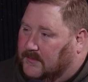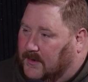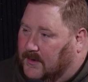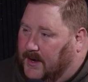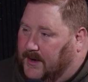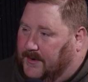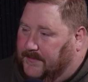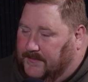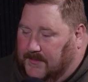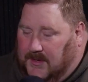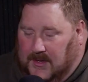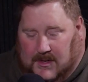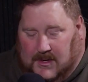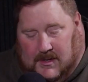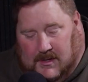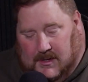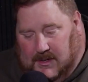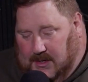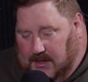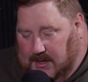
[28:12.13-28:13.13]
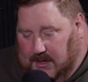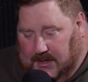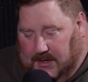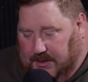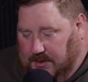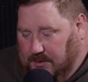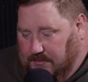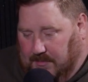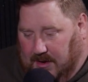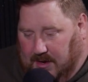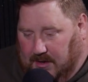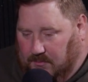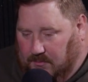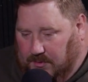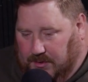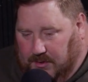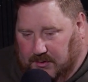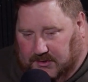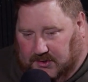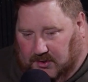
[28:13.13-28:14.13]
Right. Yeah. And no matter
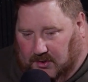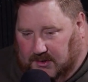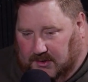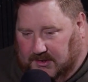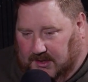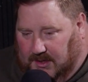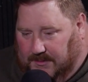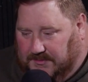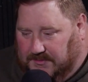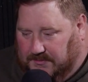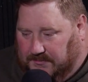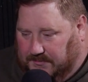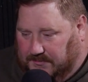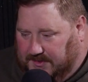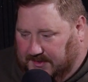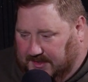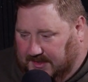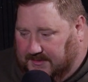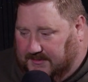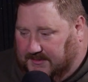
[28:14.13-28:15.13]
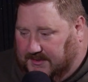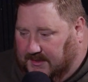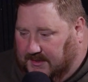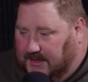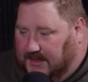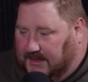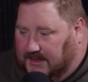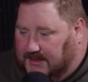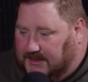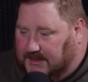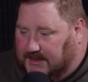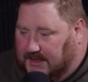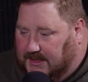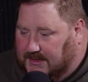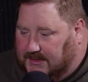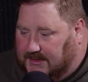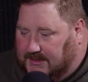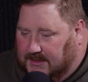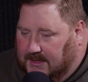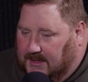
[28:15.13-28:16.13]
when those hard times present itself, like
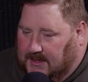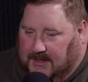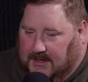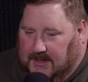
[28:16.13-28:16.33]
it's